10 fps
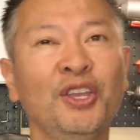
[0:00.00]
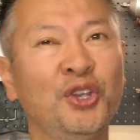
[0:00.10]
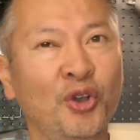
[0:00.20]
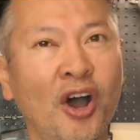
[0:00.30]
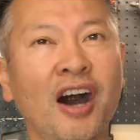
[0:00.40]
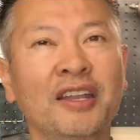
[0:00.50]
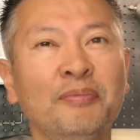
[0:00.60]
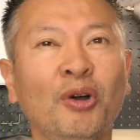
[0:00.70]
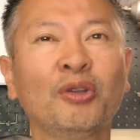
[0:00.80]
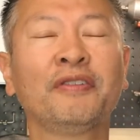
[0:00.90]
your
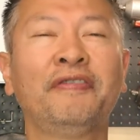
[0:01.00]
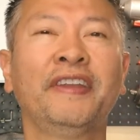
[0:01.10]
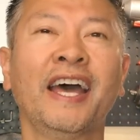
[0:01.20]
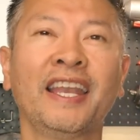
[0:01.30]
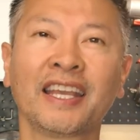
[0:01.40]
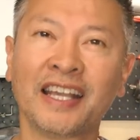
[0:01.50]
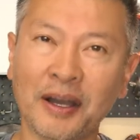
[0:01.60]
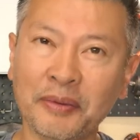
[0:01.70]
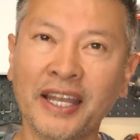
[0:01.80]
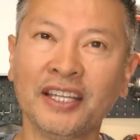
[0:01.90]
Automotive Fanatic,
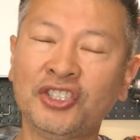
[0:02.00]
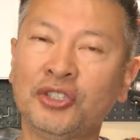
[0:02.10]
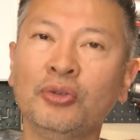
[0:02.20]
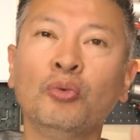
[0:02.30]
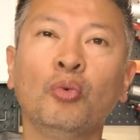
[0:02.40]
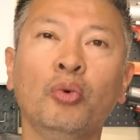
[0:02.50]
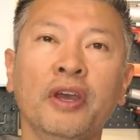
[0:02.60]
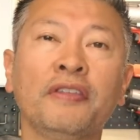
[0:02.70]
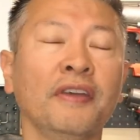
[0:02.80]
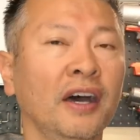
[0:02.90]
coming at you
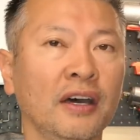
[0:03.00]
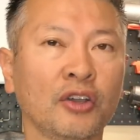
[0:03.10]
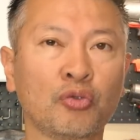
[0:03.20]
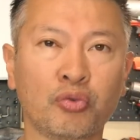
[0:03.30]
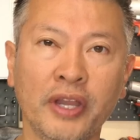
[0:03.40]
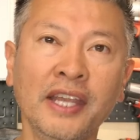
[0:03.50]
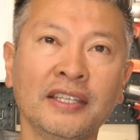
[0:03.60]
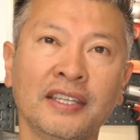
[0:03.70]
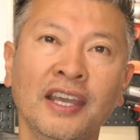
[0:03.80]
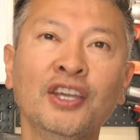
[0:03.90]
with a
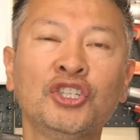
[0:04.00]
great